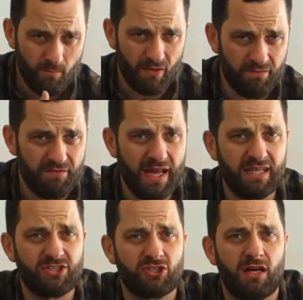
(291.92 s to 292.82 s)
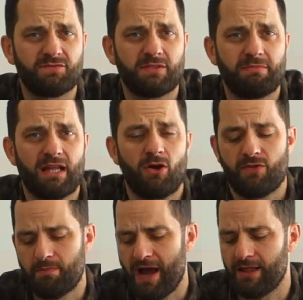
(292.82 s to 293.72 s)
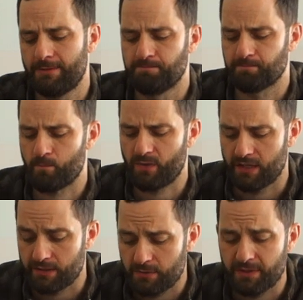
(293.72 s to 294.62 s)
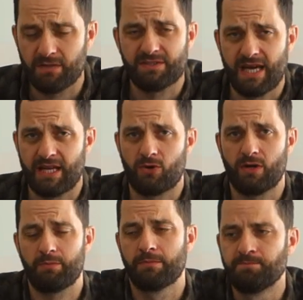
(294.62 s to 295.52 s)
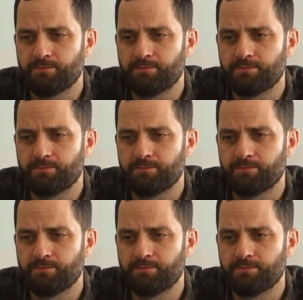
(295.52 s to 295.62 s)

Fairly soft and mellow on the palate, a little bit of tannic grip,